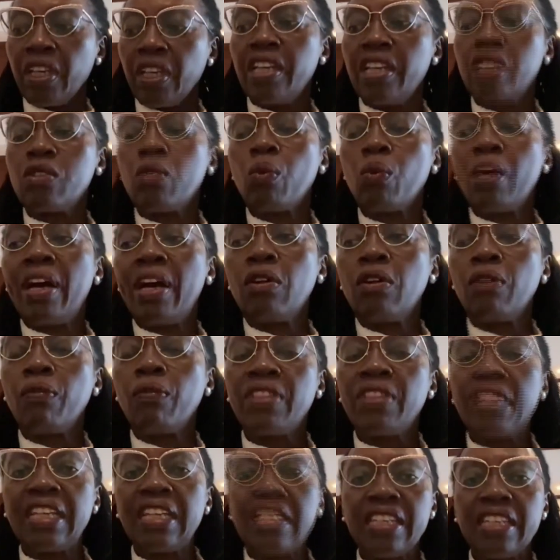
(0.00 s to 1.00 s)
is one
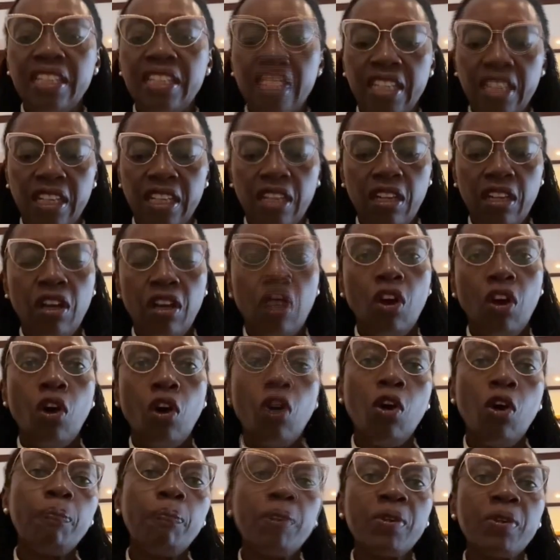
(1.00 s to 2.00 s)
of the leading
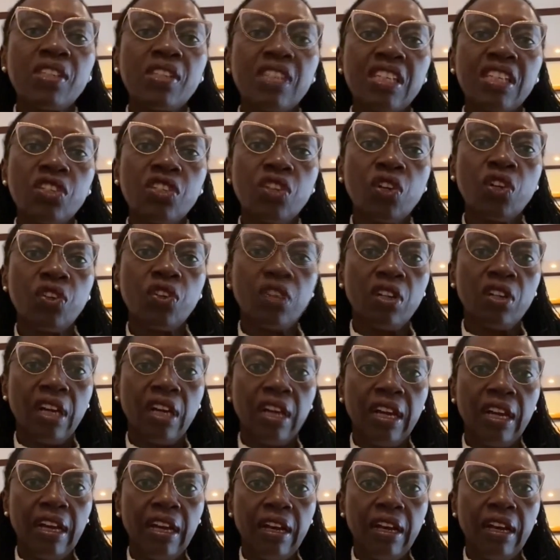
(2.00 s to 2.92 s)
opposition